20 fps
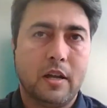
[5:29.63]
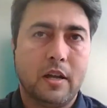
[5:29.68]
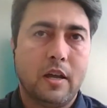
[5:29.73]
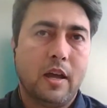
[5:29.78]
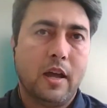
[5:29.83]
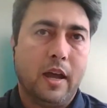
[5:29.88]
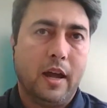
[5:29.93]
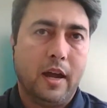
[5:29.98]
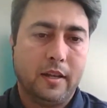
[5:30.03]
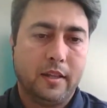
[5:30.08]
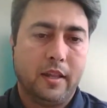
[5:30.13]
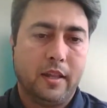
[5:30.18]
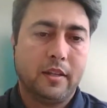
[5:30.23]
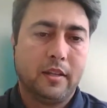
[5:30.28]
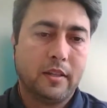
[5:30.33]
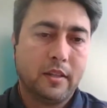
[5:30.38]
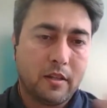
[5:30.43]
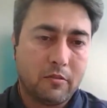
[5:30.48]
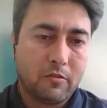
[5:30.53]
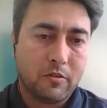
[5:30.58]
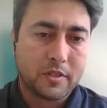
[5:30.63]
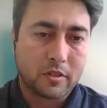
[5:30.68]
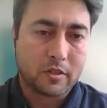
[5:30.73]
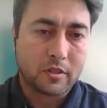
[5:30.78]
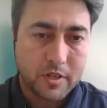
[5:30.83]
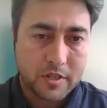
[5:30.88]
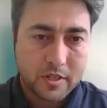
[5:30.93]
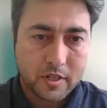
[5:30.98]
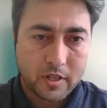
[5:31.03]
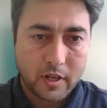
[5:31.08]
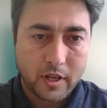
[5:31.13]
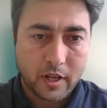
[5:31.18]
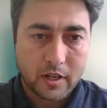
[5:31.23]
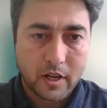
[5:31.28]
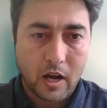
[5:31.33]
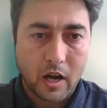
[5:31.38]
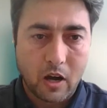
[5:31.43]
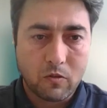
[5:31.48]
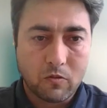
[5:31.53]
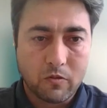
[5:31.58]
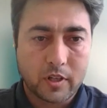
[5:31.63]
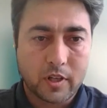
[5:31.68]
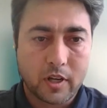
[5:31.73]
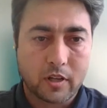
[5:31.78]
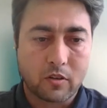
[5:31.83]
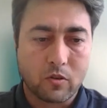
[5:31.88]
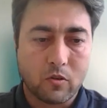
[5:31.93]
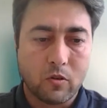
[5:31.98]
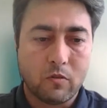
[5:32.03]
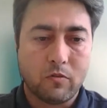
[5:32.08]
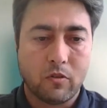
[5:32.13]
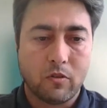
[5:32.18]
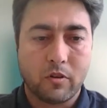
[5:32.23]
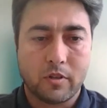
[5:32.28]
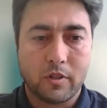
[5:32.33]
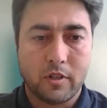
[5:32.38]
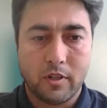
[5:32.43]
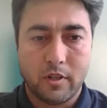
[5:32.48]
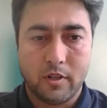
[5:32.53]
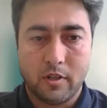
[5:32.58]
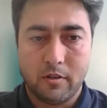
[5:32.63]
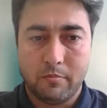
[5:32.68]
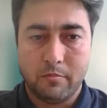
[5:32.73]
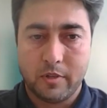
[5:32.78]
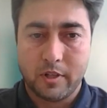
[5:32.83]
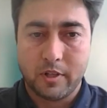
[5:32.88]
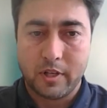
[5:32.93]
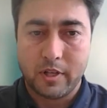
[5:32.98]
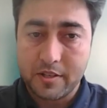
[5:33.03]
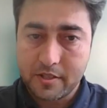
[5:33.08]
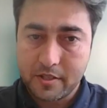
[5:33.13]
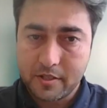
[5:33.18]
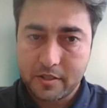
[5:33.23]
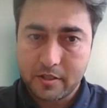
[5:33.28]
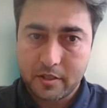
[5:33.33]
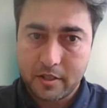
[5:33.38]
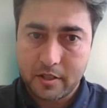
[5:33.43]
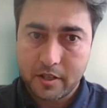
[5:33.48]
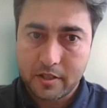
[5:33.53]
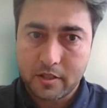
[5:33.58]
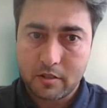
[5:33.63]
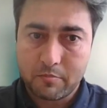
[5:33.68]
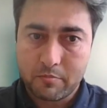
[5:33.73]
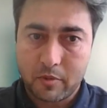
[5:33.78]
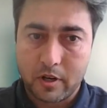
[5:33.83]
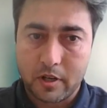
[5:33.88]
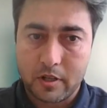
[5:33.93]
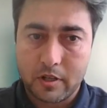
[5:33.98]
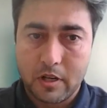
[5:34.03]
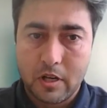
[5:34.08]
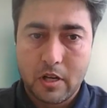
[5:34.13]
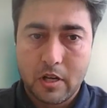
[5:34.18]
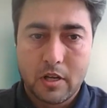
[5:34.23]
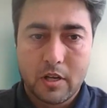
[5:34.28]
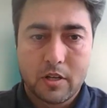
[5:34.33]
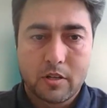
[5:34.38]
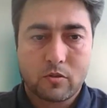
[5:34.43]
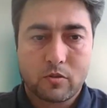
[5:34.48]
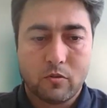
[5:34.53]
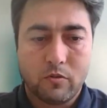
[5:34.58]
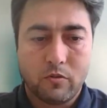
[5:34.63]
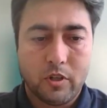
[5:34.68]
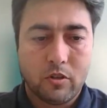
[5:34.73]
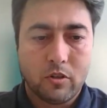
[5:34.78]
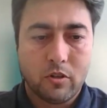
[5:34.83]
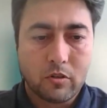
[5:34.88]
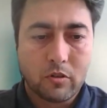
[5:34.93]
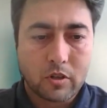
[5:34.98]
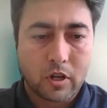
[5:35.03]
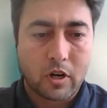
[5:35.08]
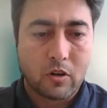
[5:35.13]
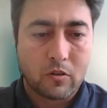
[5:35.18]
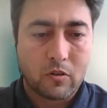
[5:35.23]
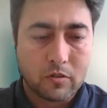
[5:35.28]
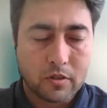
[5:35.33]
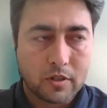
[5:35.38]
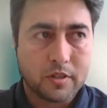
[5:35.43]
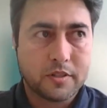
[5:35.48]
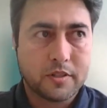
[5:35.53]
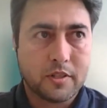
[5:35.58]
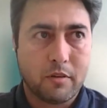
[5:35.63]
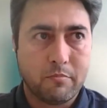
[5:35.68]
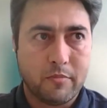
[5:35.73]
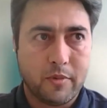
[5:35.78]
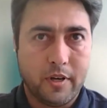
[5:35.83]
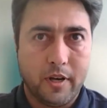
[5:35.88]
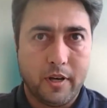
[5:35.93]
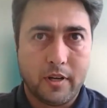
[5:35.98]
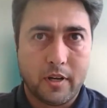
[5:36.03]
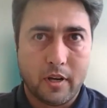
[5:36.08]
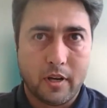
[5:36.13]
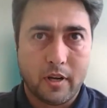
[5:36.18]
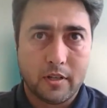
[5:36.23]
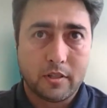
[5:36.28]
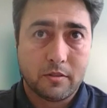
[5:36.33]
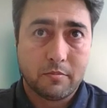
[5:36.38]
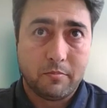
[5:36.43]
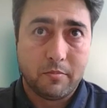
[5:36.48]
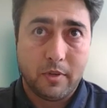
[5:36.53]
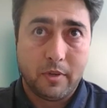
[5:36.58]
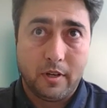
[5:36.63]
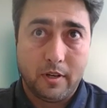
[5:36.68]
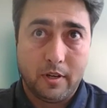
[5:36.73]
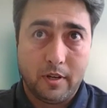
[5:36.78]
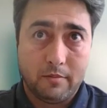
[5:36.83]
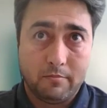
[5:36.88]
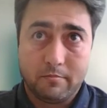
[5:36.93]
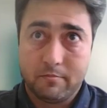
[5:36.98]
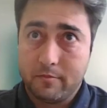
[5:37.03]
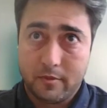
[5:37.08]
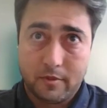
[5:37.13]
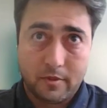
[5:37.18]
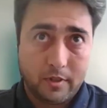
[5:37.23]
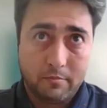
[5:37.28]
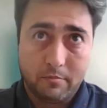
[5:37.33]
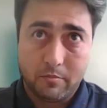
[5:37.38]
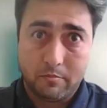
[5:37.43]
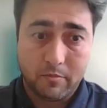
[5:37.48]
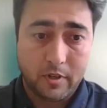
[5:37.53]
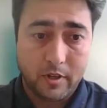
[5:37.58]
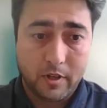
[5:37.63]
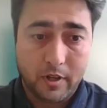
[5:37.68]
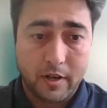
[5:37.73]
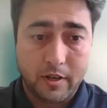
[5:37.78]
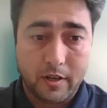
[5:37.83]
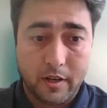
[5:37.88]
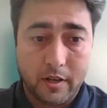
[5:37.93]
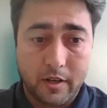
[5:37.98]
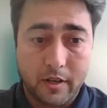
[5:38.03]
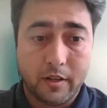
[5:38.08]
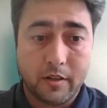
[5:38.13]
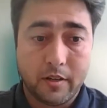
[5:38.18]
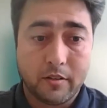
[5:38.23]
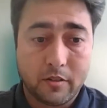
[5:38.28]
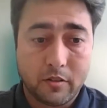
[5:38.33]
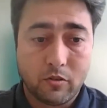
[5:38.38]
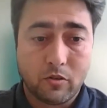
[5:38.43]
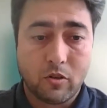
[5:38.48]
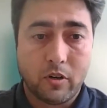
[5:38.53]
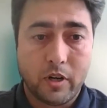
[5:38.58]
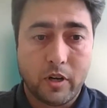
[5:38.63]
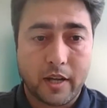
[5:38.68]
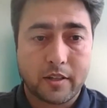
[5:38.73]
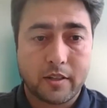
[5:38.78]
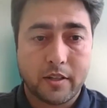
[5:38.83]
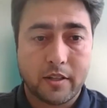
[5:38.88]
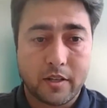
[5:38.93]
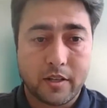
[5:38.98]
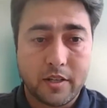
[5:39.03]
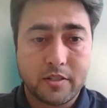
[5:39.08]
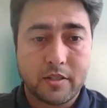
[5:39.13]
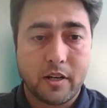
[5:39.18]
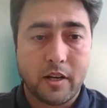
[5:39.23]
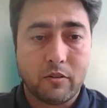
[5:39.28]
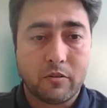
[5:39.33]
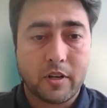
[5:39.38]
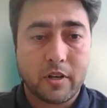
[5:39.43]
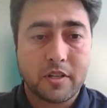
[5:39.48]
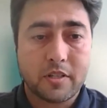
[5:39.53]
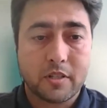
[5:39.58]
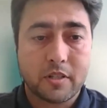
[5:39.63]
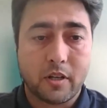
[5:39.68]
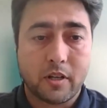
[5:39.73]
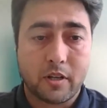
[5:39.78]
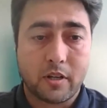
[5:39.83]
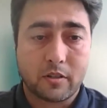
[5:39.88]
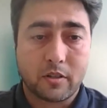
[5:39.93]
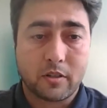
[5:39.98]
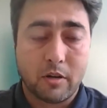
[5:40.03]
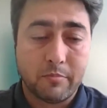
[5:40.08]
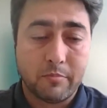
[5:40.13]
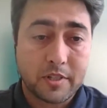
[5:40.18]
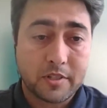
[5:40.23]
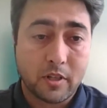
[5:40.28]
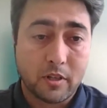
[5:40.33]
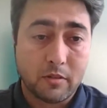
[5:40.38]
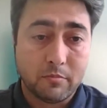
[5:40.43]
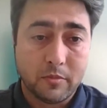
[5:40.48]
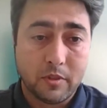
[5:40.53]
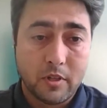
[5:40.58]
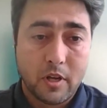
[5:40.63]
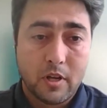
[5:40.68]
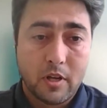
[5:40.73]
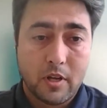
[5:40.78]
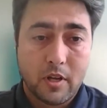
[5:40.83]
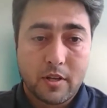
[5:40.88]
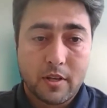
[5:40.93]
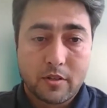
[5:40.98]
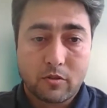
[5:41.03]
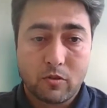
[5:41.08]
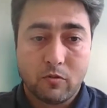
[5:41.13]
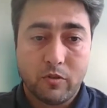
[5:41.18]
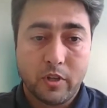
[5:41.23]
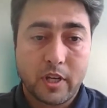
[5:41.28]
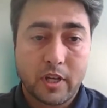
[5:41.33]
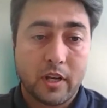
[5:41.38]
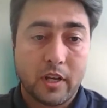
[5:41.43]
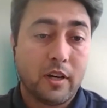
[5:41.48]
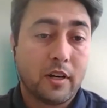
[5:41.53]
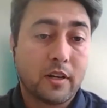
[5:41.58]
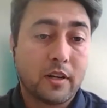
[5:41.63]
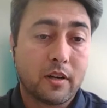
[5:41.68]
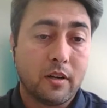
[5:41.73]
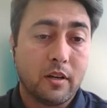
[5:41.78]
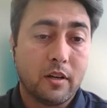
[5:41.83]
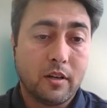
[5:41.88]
And then there was a question like how we can go for the metastasis direction part. So we look around some data, and like the regional annotations are cumbersome, so we cannot